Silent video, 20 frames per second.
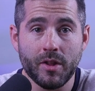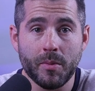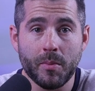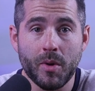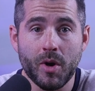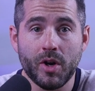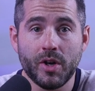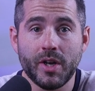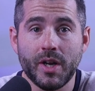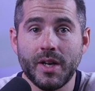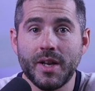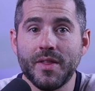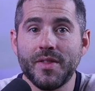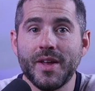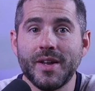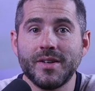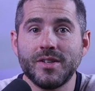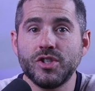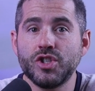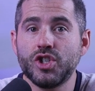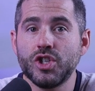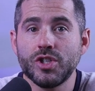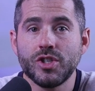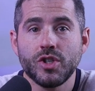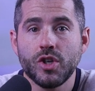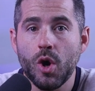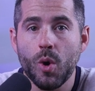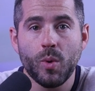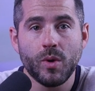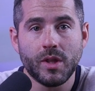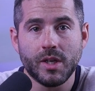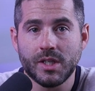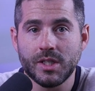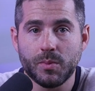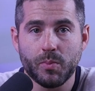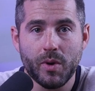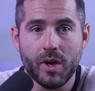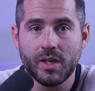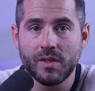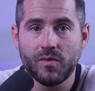on the market, then just go with
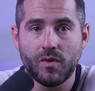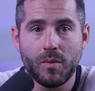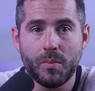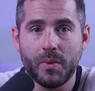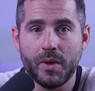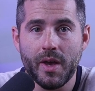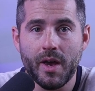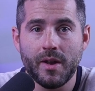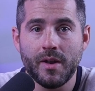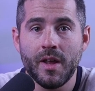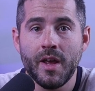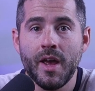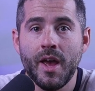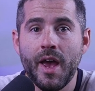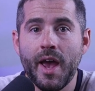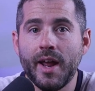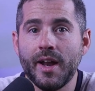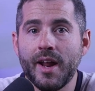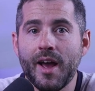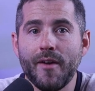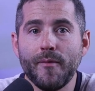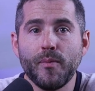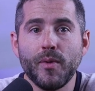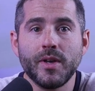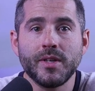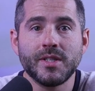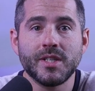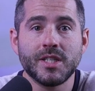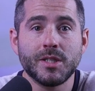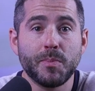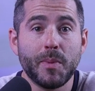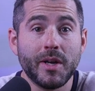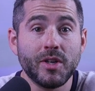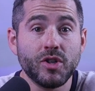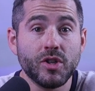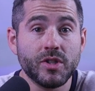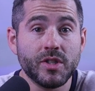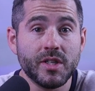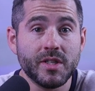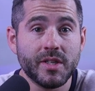ExpressVPN, and I placed a
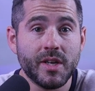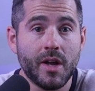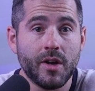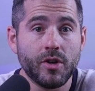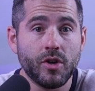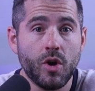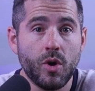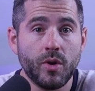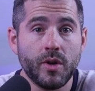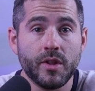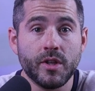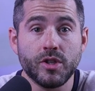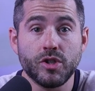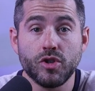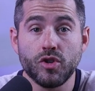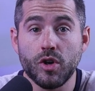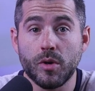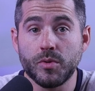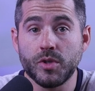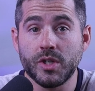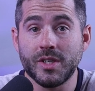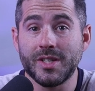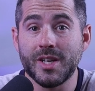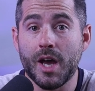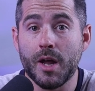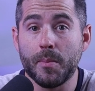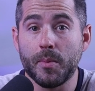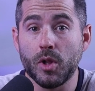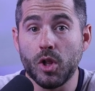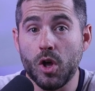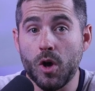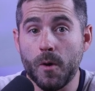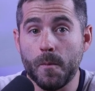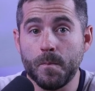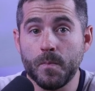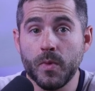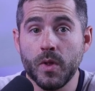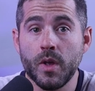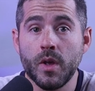special discount code in the description down below.